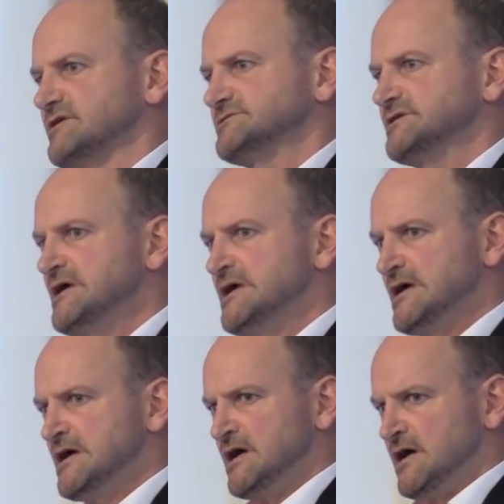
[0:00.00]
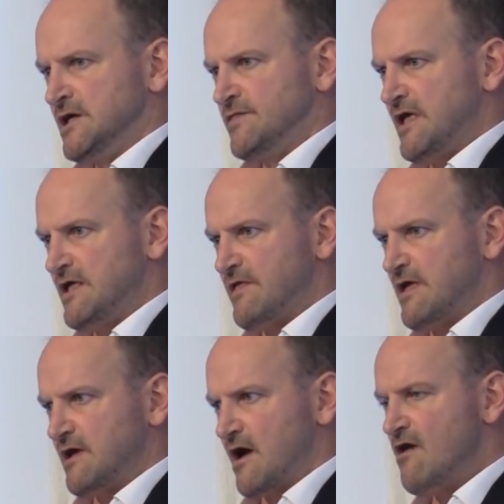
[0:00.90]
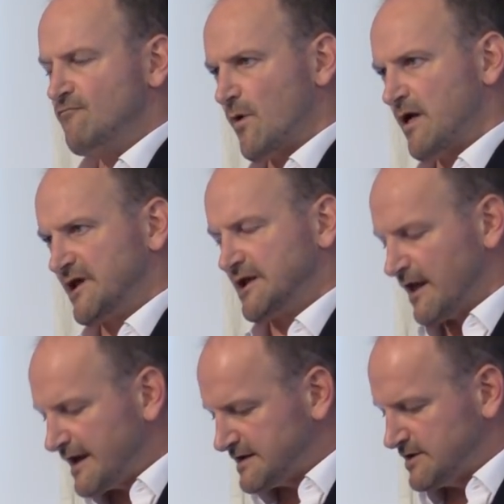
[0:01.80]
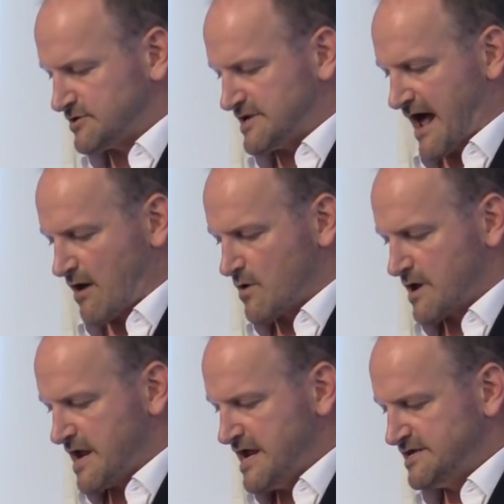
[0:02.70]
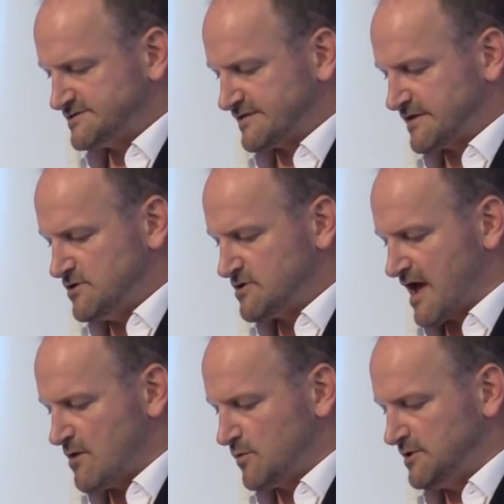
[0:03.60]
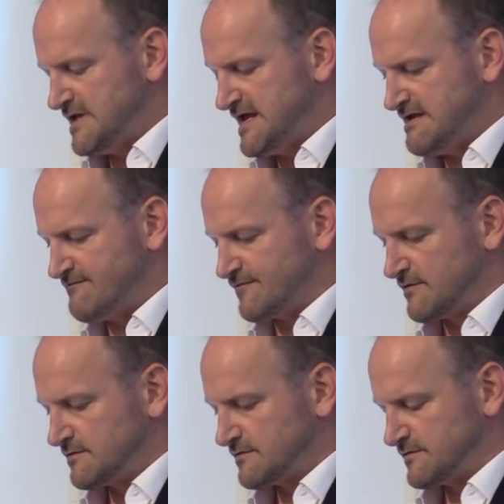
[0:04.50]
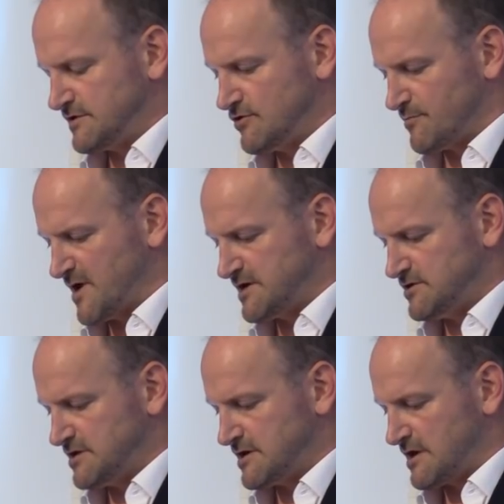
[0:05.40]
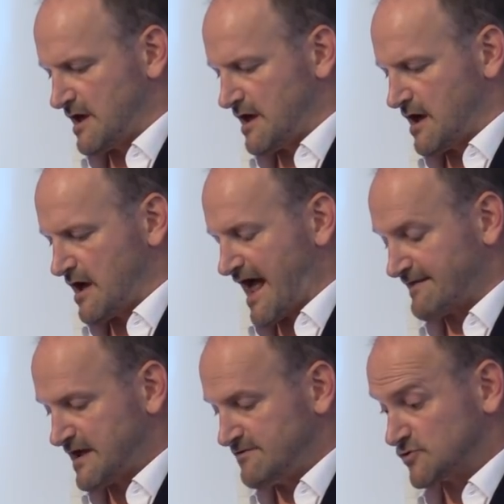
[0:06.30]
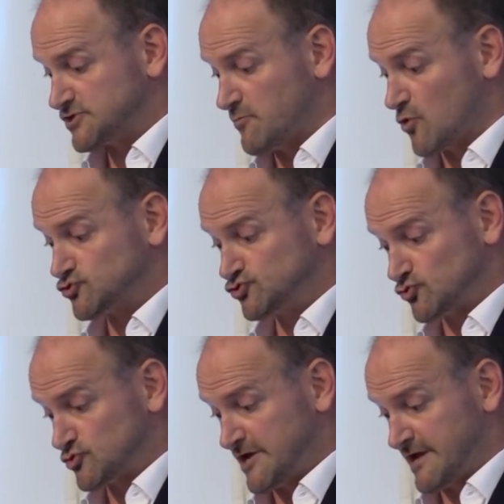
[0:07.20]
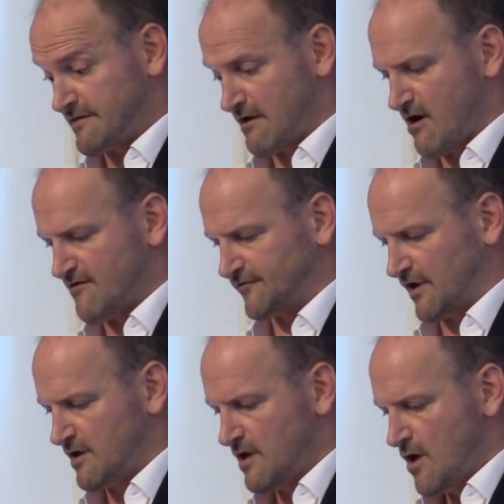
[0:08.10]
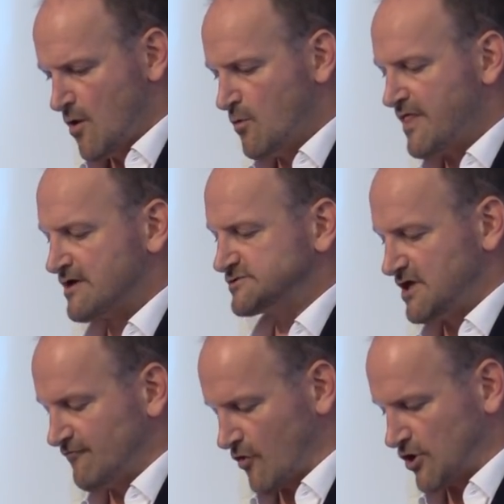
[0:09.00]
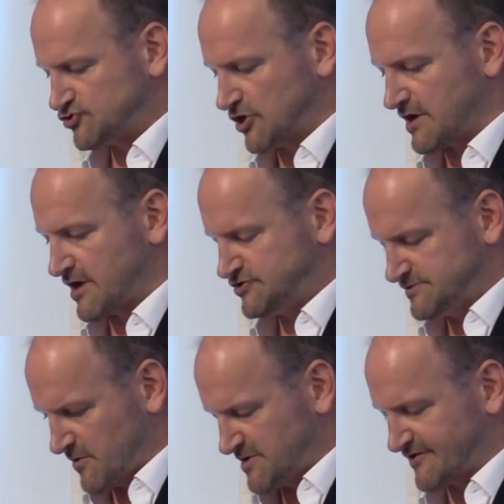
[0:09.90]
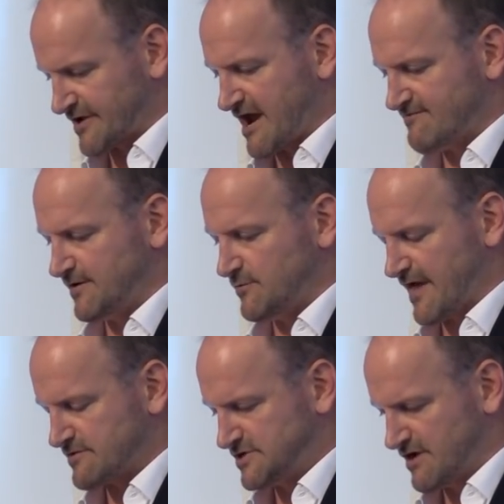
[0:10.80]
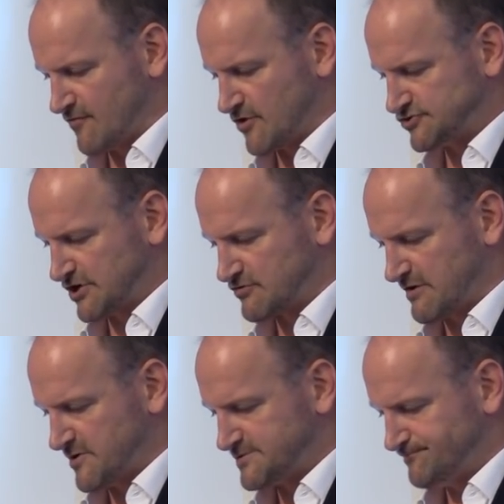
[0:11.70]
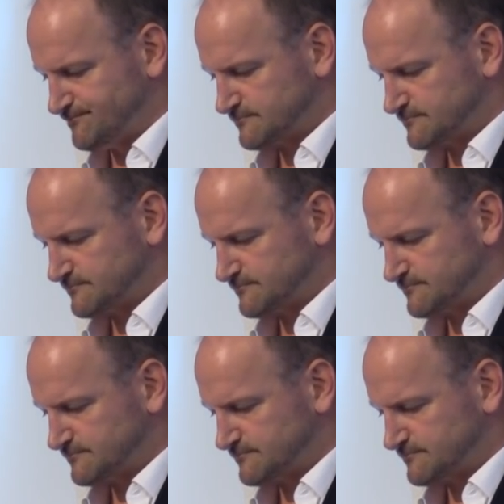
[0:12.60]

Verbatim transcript: of this, the overwhelming likelihood now is that the UK will leave the European Union at the end of October or shortly thereafter without an overarching, and I choose my words very carefully, without an overarching agreement.